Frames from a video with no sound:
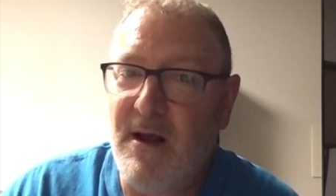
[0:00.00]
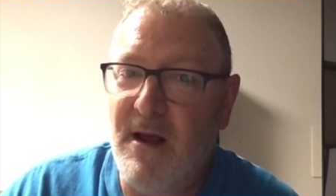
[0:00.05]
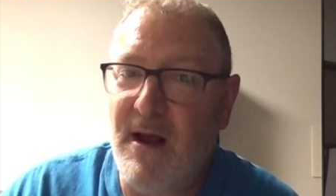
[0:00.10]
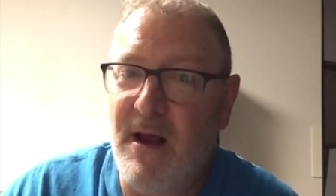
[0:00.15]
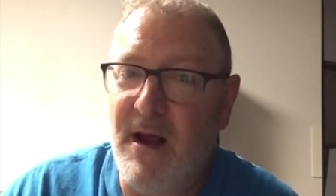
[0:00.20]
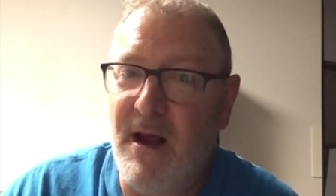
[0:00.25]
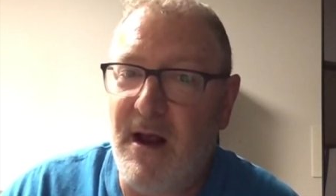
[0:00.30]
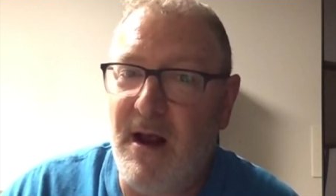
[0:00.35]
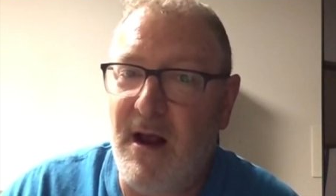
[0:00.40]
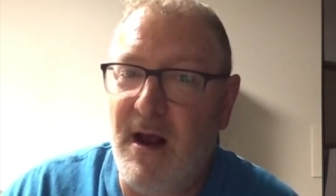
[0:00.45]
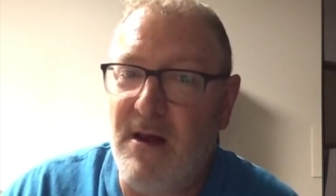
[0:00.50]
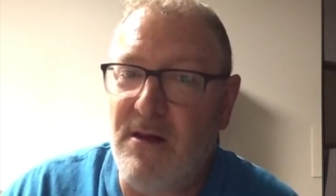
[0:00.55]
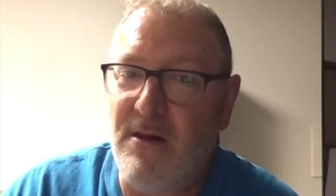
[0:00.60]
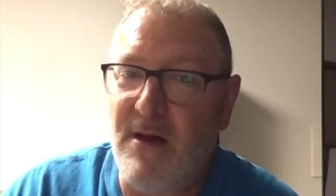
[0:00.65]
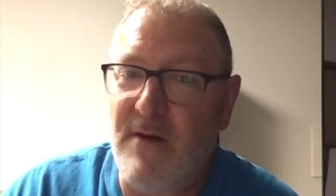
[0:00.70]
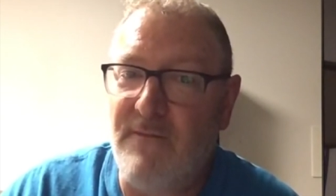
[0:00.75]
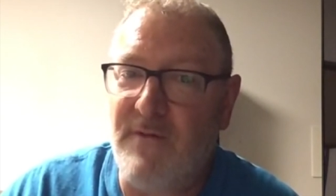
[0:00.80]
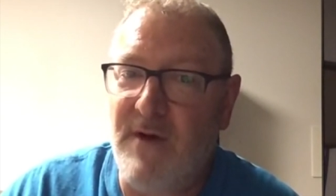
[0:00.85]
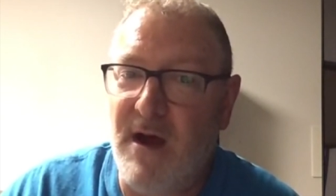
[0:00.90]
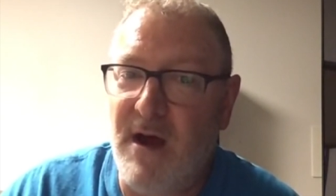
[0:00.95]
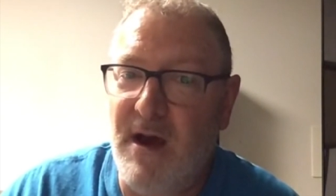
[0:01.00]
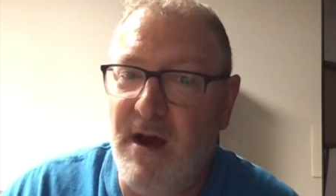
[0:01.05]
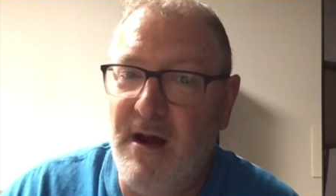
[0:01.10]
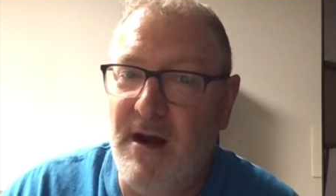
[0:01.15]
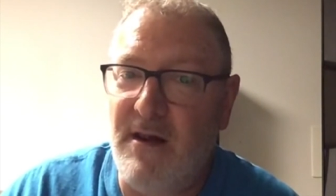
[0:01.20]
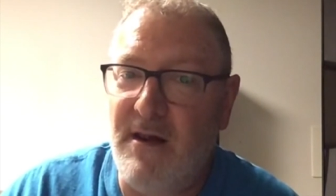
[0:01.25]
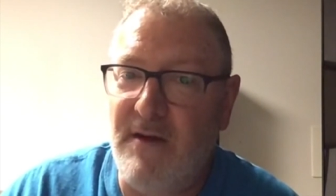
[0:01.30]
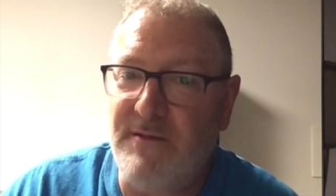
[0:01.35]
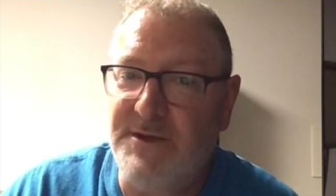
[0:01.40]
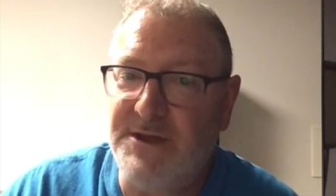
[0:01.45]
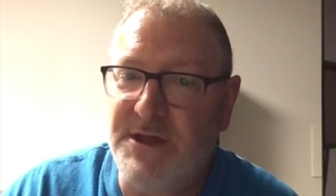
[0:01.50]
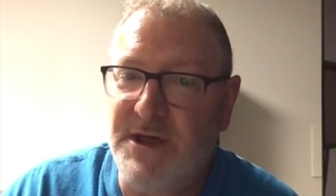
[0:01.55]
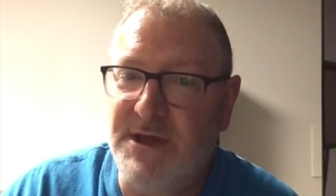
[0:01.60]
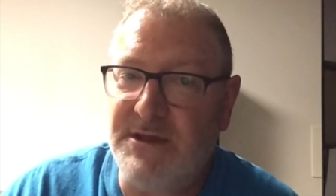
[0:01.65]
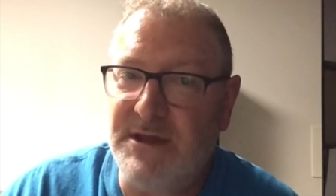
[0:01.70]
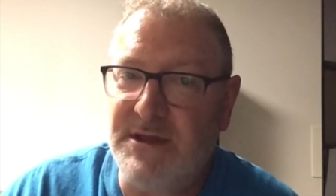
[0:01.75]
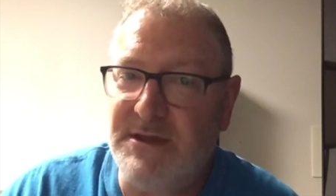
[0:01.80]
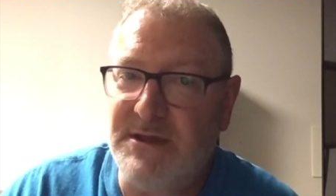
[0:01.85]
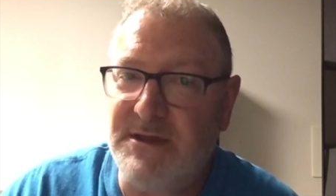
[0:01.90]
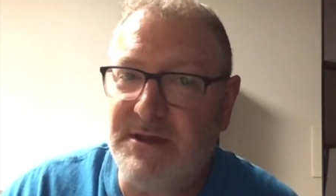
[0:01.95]
I, I love God, I love
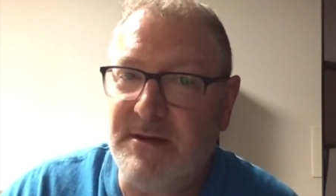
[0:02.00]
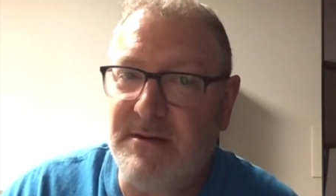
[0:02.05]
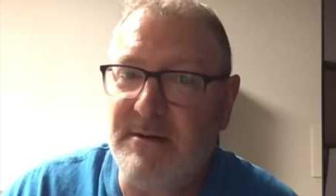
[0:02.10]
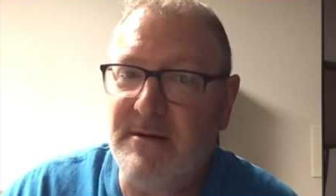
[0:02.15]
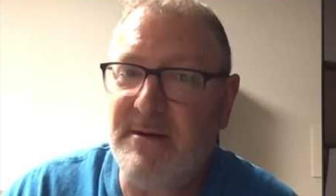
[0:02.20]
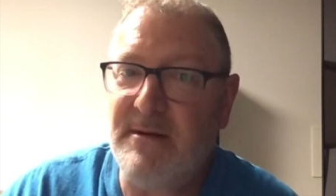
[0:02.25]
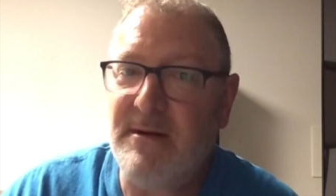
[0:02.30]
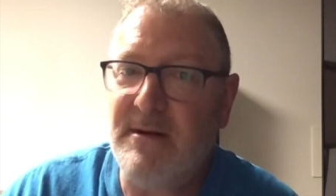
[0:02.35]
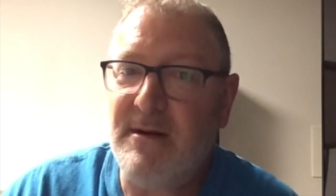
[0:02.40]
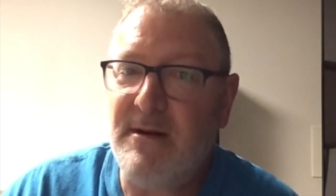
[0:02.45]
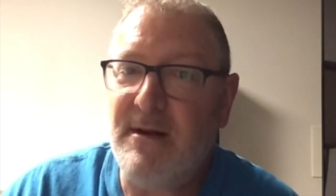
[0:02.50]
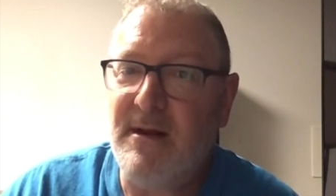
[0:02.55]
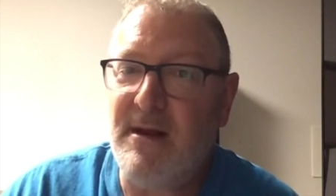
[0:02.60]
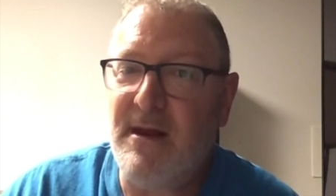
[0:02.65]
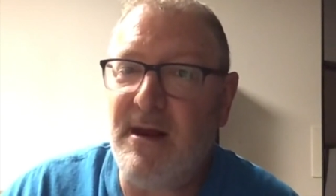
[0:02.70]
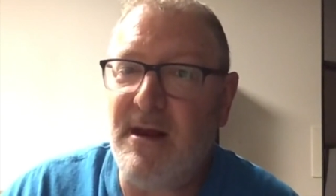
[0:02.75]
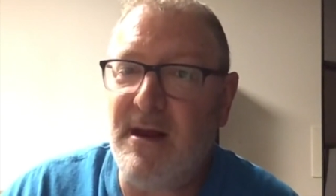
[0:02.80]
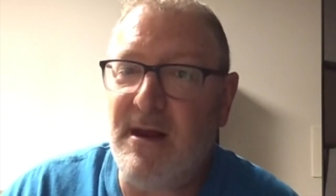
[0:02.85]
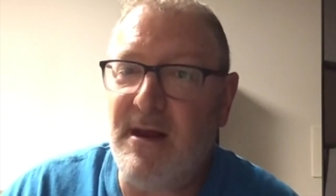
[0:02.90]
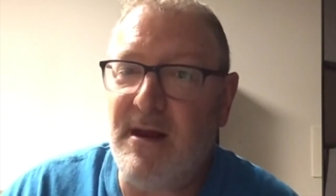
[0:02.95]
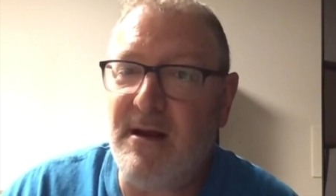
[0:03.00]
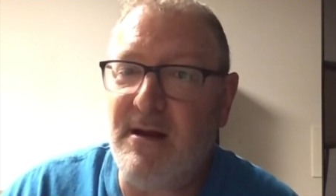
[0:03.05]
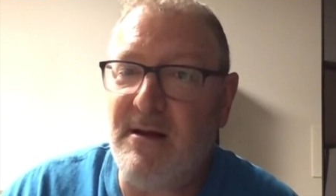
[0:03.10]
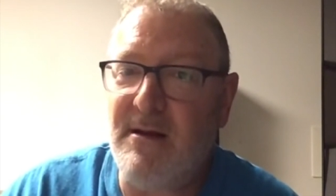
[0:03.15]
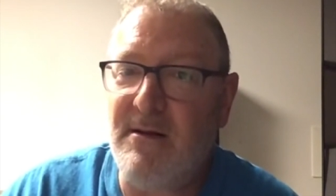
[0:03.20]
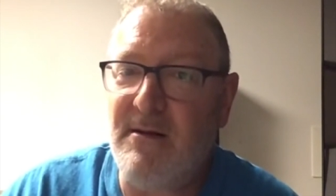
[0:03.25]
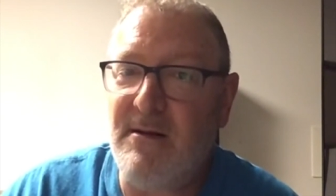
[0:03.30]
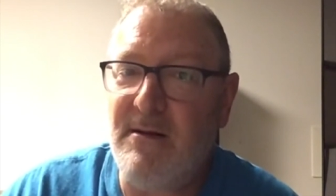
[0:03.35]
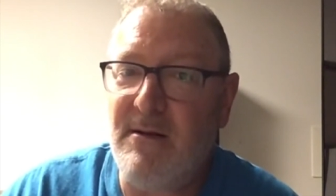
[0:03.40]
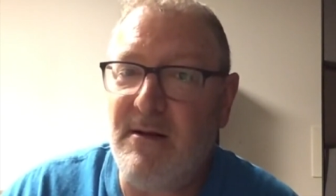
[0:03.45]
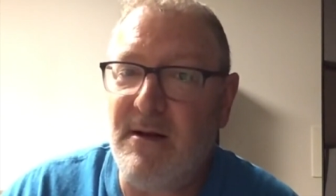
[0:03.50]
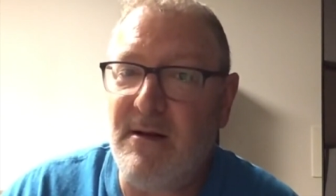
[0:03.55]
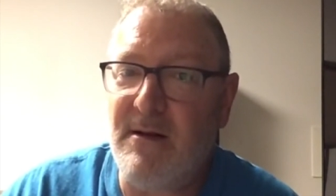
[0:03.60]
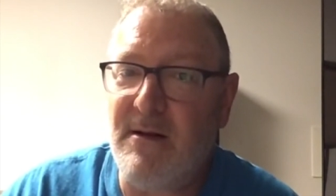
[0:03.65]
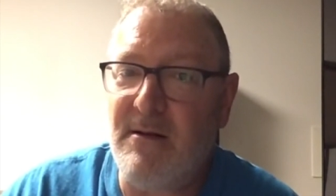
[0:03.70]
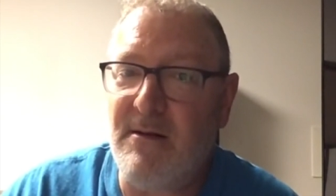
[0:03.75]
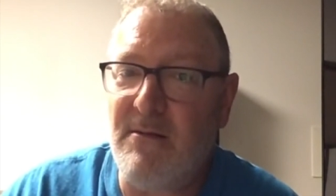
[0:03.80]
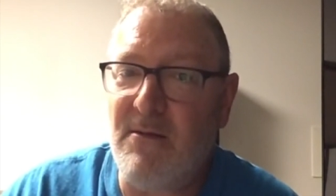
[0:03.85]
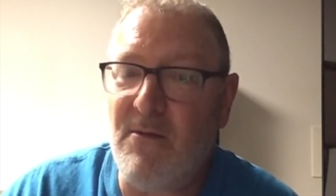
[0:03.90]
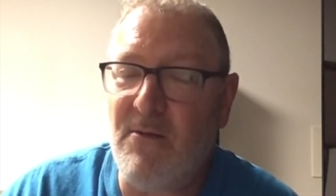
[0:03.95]
Jesus, and
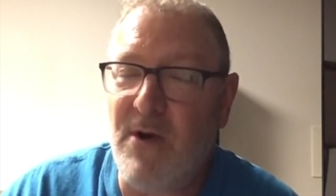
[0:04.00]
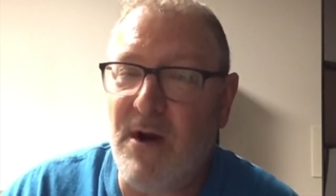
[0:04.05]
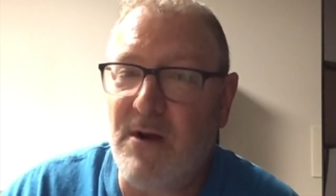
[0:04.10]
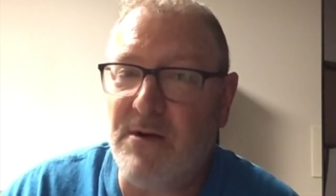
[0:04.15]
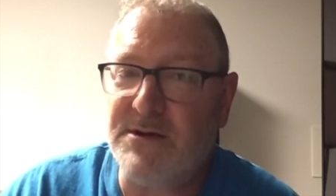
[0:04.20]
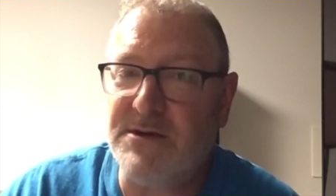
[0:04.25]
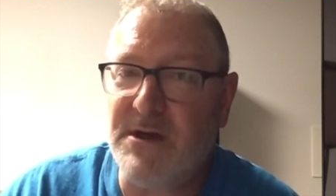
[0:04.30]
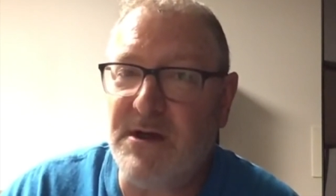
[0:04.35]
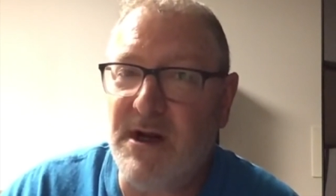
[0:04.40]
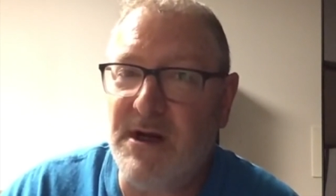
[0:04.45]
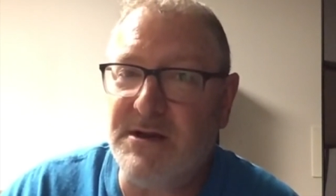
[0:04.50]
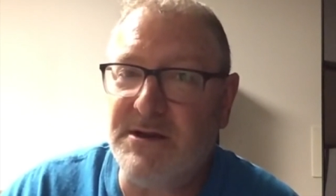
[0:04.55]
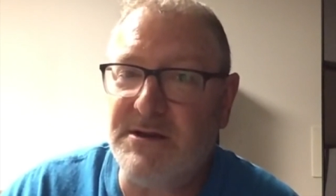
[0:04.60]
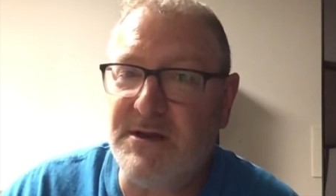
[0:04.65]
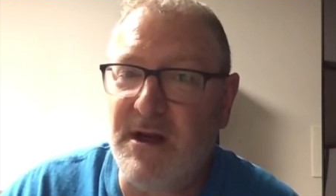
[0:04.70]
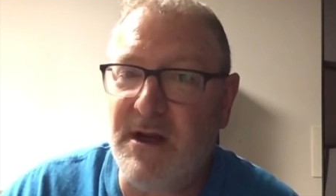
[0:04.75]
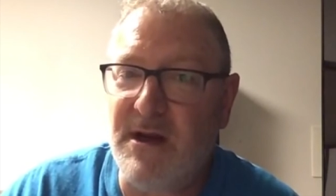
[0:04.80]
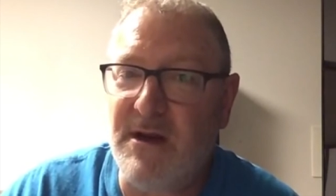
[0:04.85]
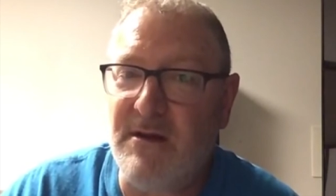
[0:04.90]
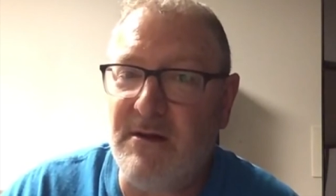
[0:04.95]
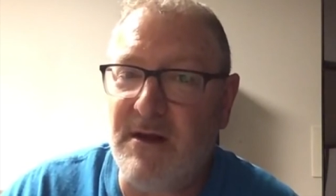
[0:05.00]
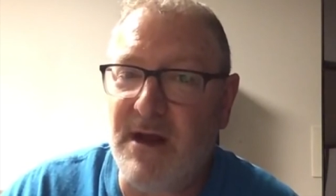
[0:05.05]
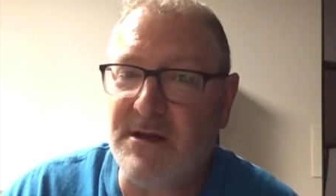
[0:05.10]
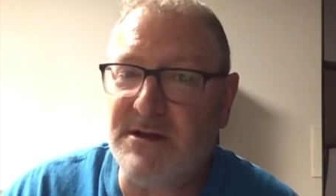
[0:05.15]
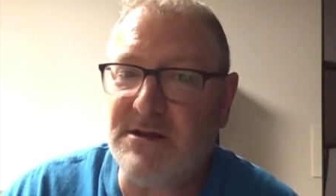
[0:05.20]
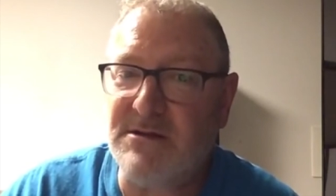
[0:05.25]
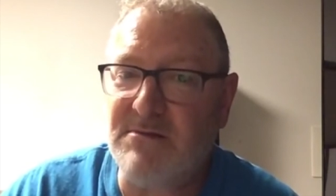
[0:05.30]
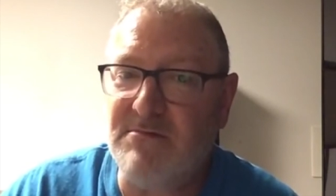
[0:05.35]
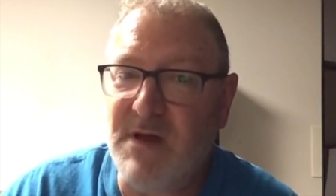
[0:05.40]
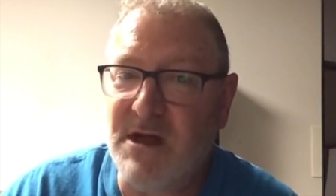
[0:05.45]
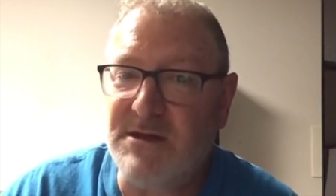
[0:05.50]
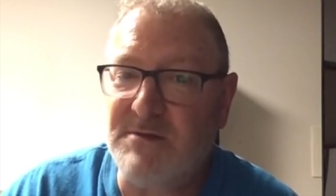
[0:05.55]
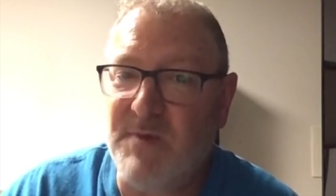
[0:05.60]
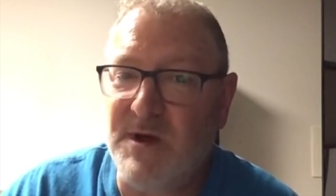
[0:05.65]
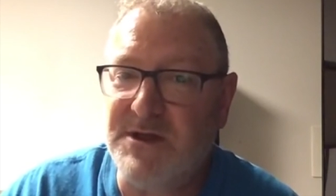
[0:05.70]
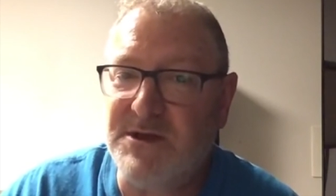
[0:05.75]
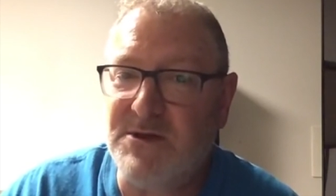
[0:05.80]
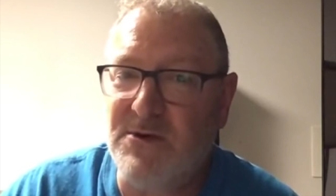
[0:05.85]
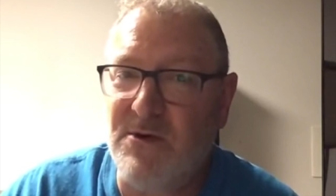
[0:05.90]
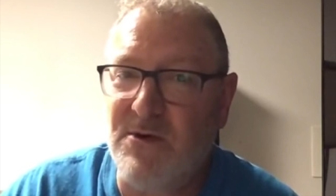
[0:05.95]
what else can I say? That's, that's
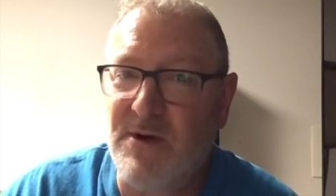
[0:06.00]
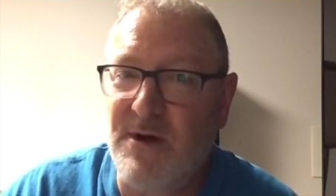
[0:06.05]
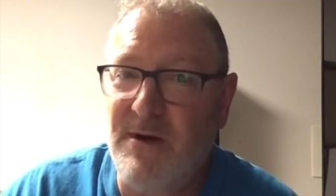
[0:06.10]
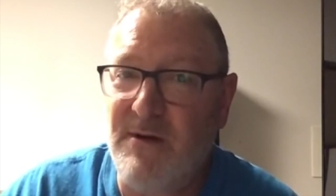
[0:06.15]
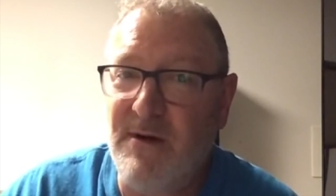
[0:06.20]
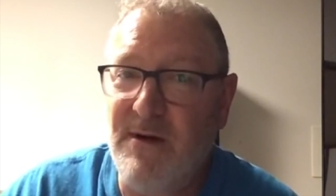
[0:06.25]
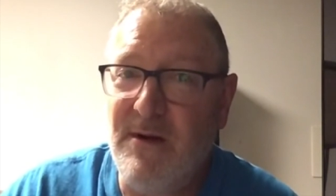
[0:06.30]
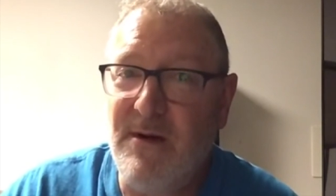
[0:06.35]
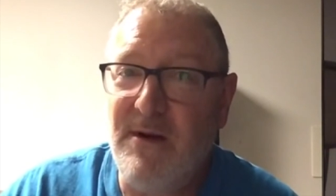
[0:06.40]
my story.